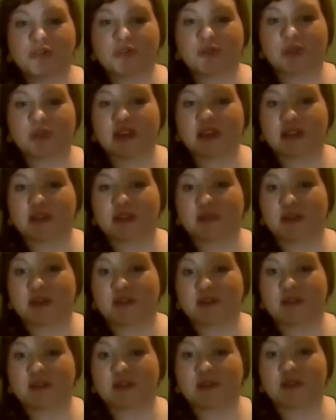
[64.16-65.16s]
screen, as
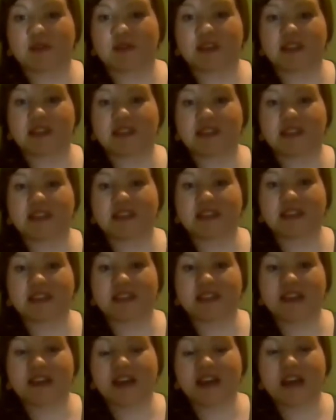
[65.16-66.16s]
best as you can
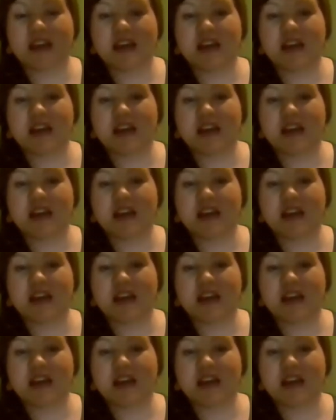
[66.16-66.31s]
see,